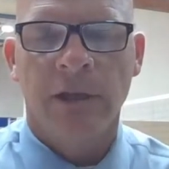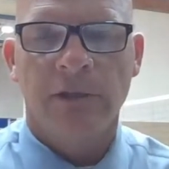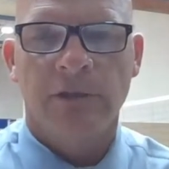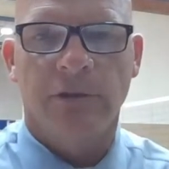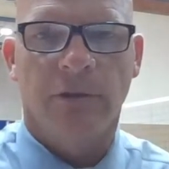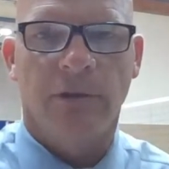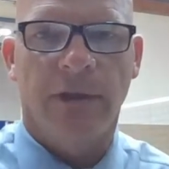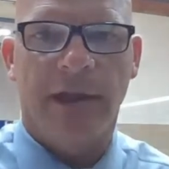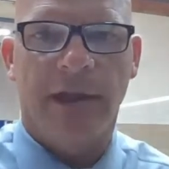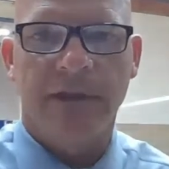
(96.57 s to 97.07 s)

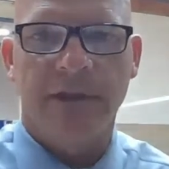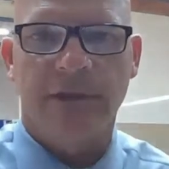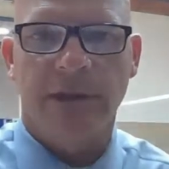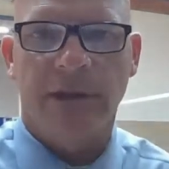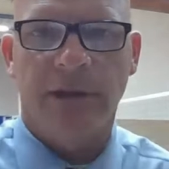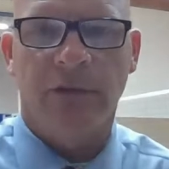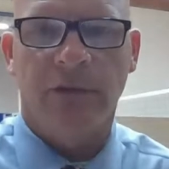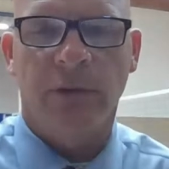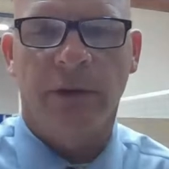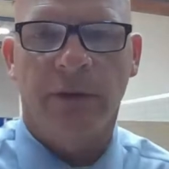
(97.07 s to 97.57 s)
So that is
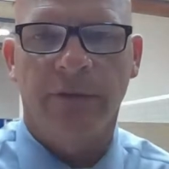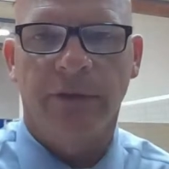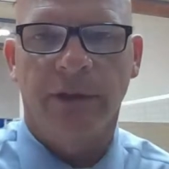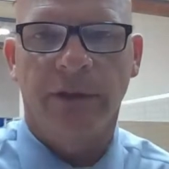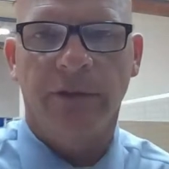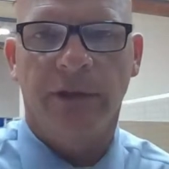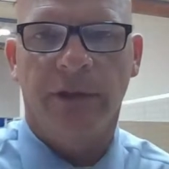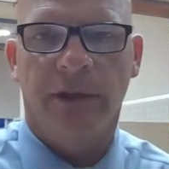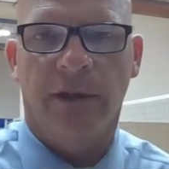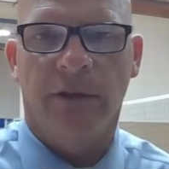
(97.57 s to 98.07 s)
the
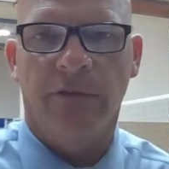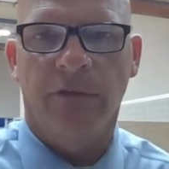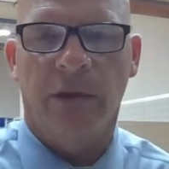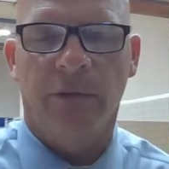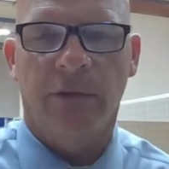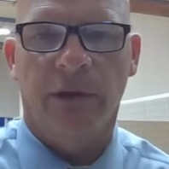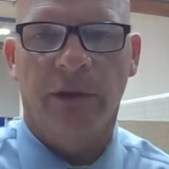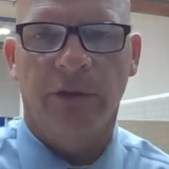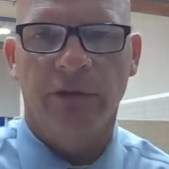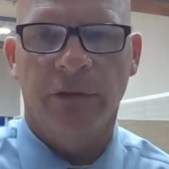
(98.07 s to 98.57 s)
equivalent of
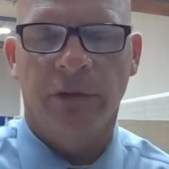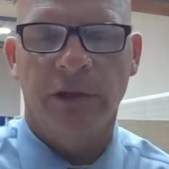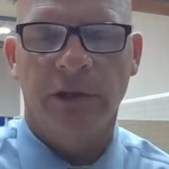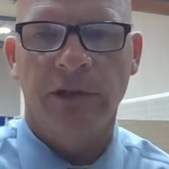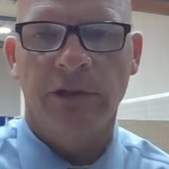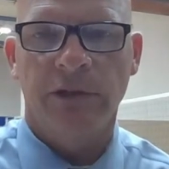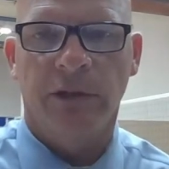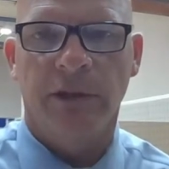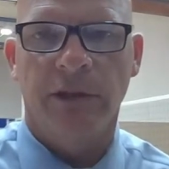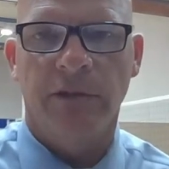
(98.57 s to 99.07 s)
what would have
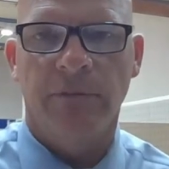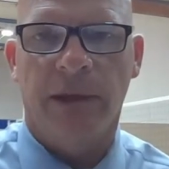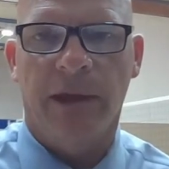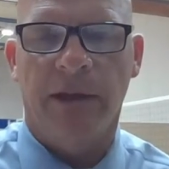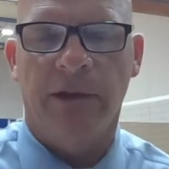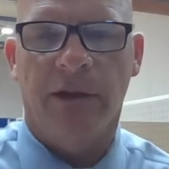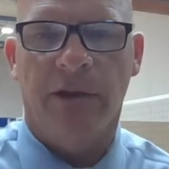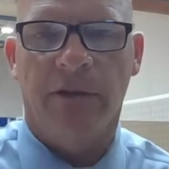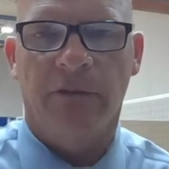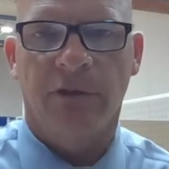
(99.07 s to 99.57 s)
traditionally
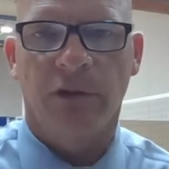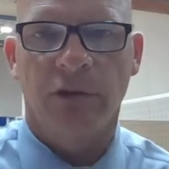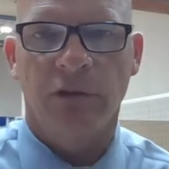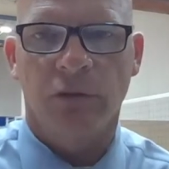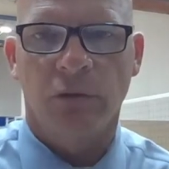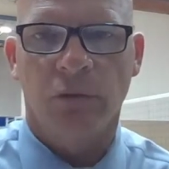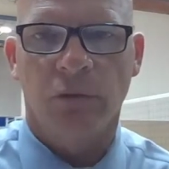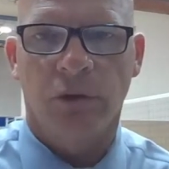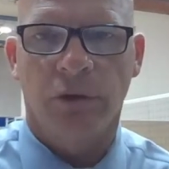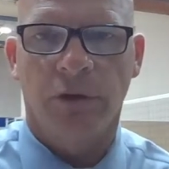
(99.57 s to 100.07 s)
been our
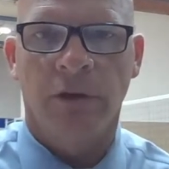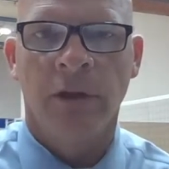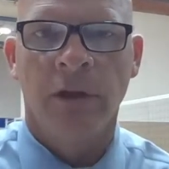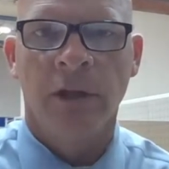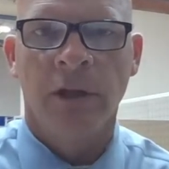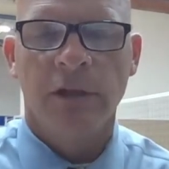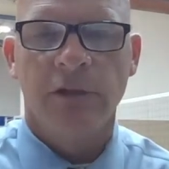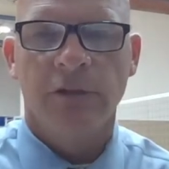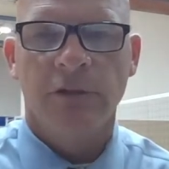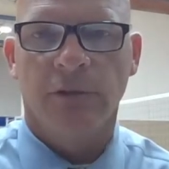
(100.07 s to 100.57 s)
first quarter.
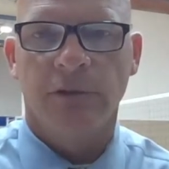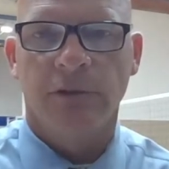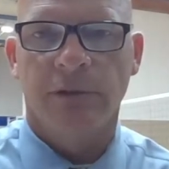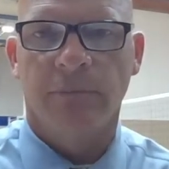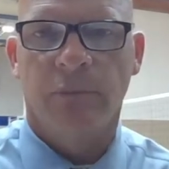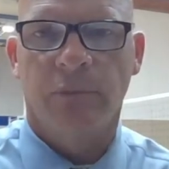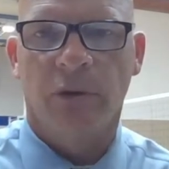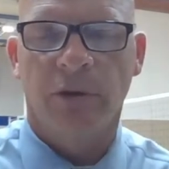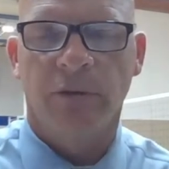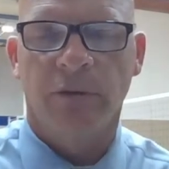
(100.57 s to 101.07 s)
So it's
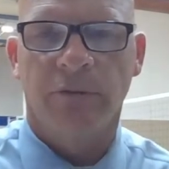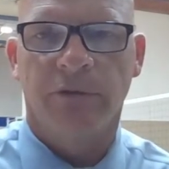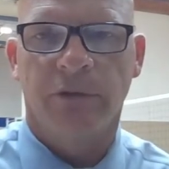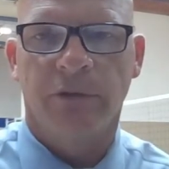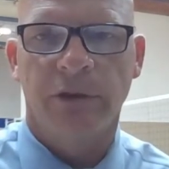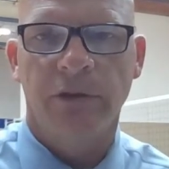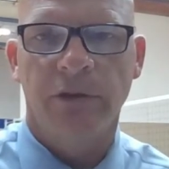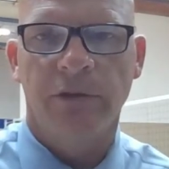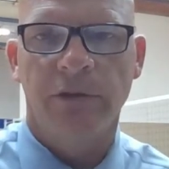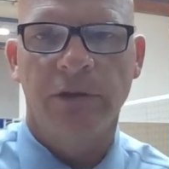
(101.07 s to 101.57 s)
important
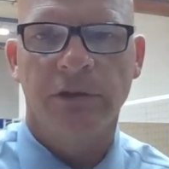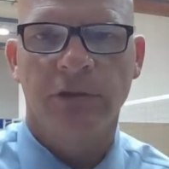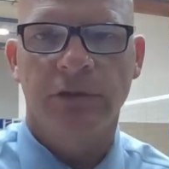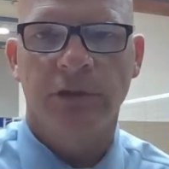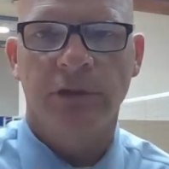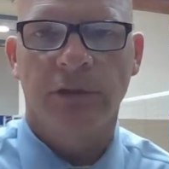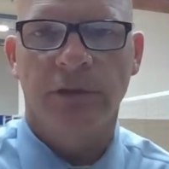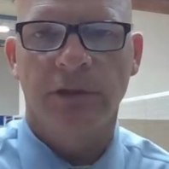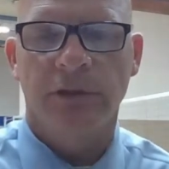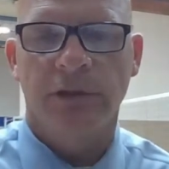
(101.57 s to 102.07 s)
for you and your
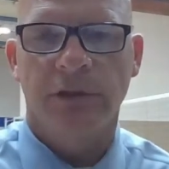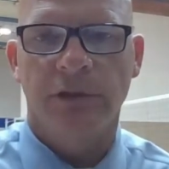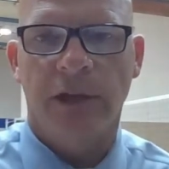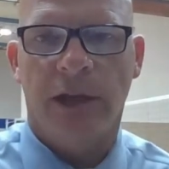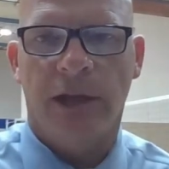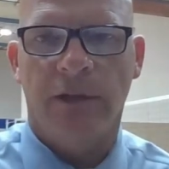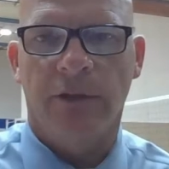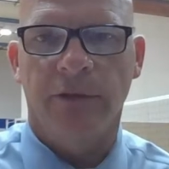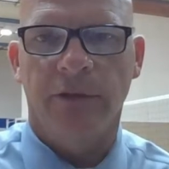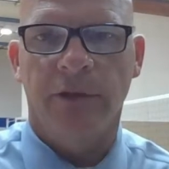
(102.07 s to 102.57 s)
students to
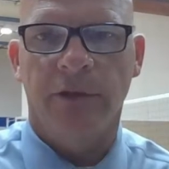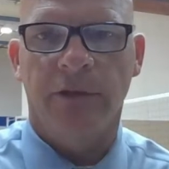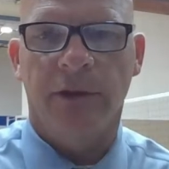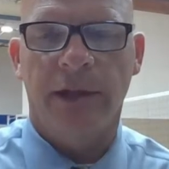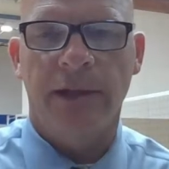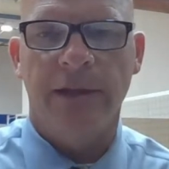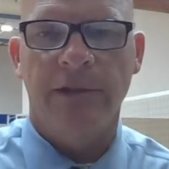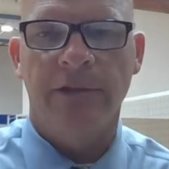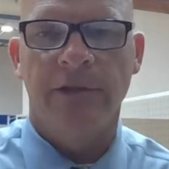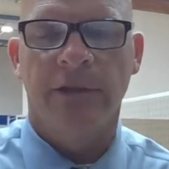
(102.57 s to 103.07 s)
check on their
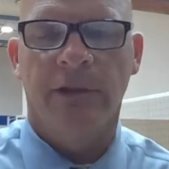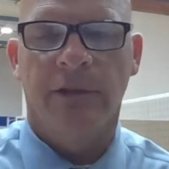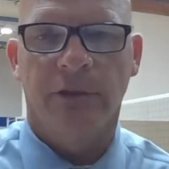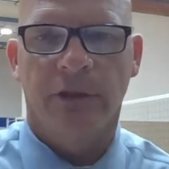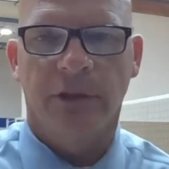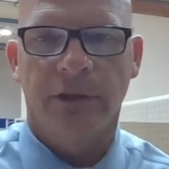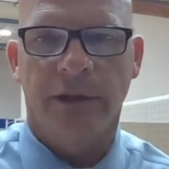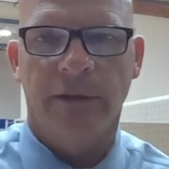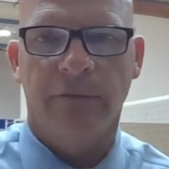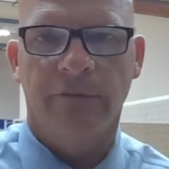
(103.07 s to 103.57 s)
grades,
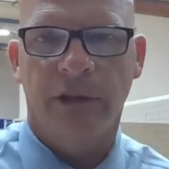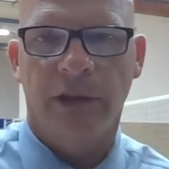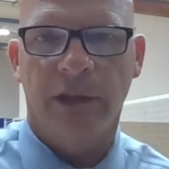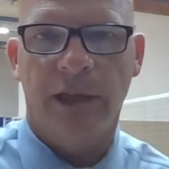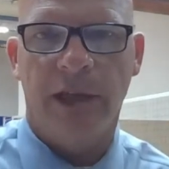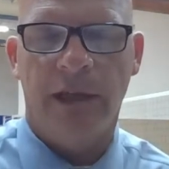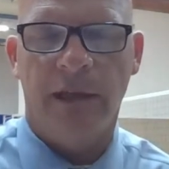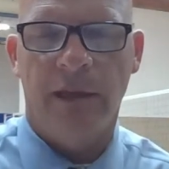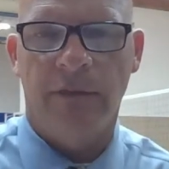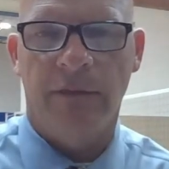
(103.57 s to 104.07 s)
look at
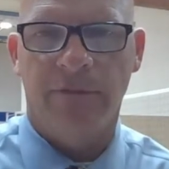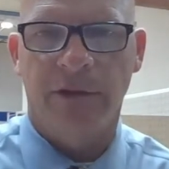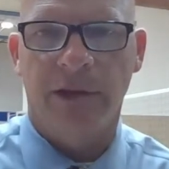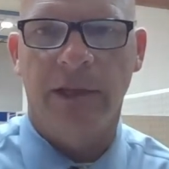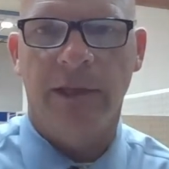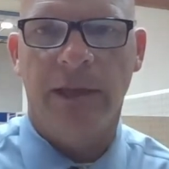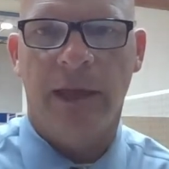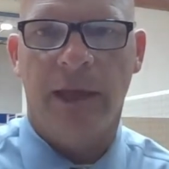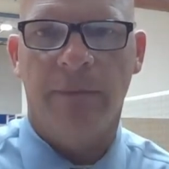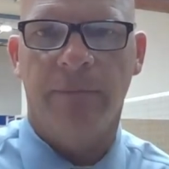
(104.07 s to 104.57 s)

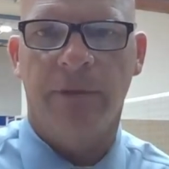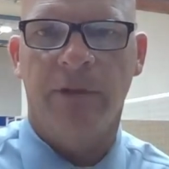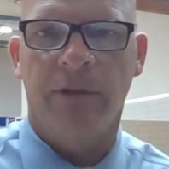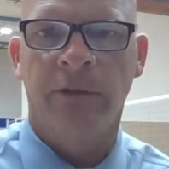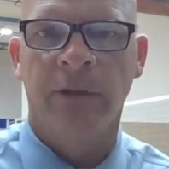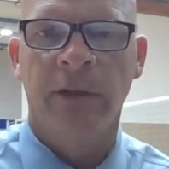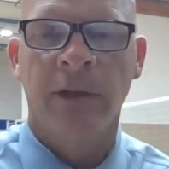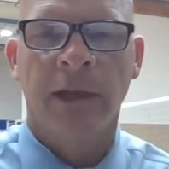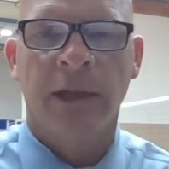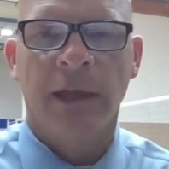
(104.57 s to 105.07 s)
Infinite
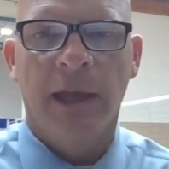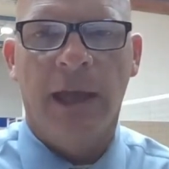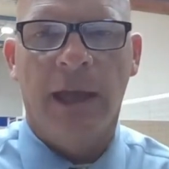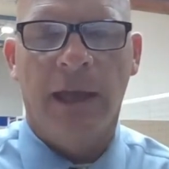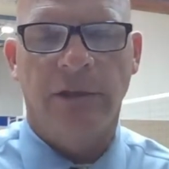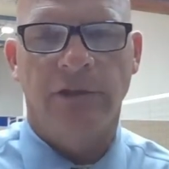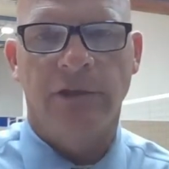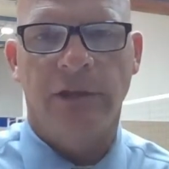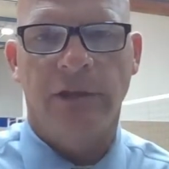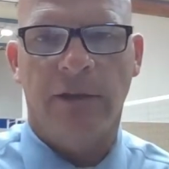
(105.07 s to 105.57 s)
Campus,
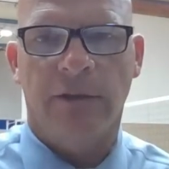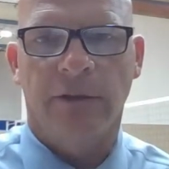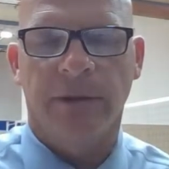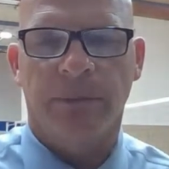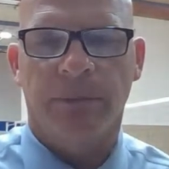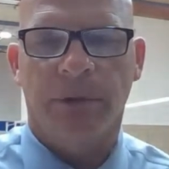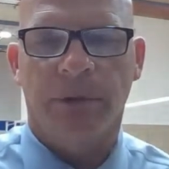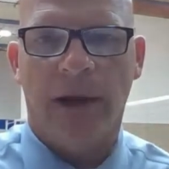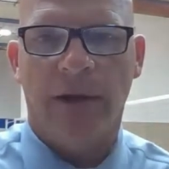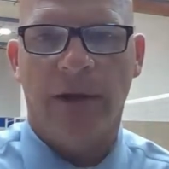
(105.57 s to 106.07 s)
and check on
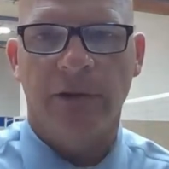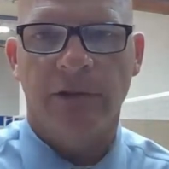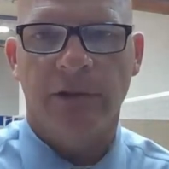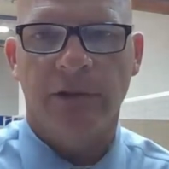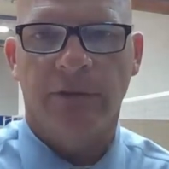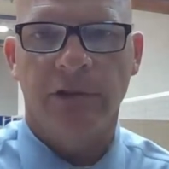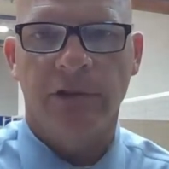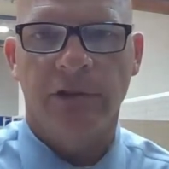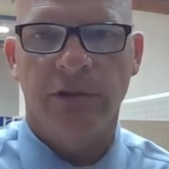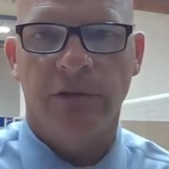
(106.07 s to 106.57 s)
the
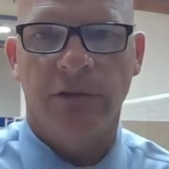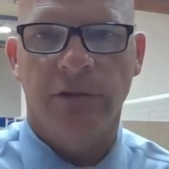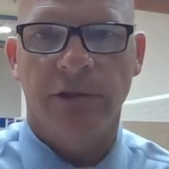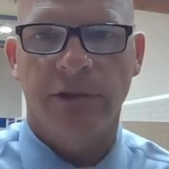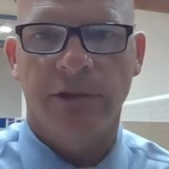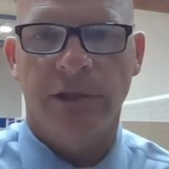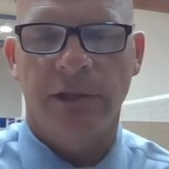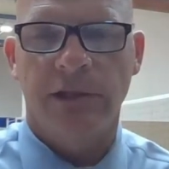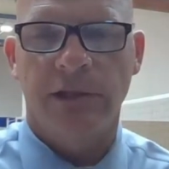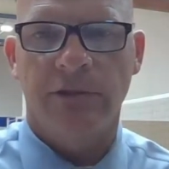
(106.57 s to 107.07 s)
progress of your
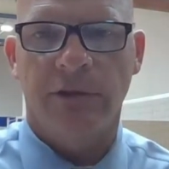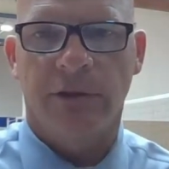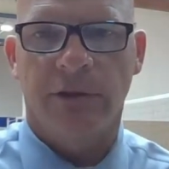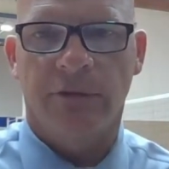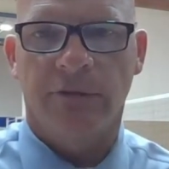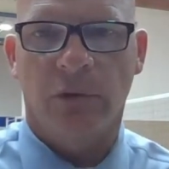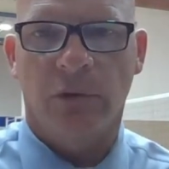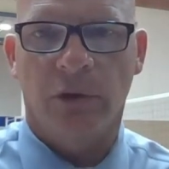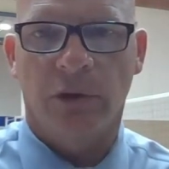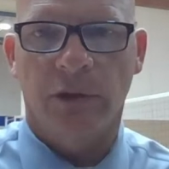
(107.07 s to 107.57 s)
students in each of
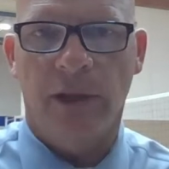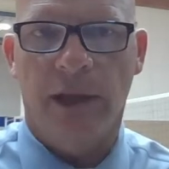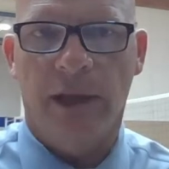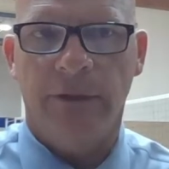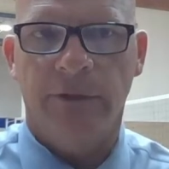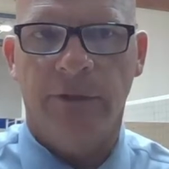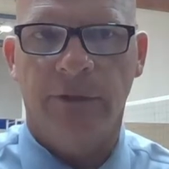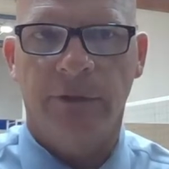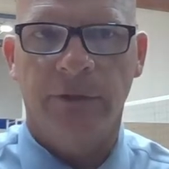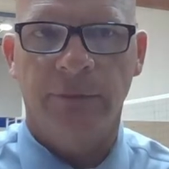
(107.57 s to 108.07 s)
their four
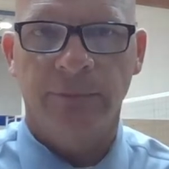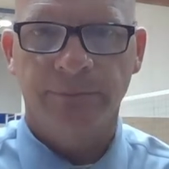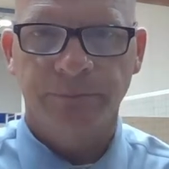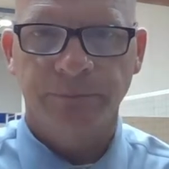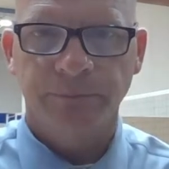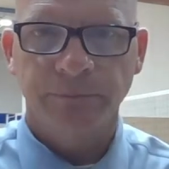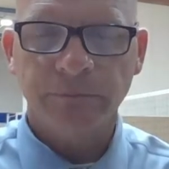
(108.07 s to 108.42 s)
classes.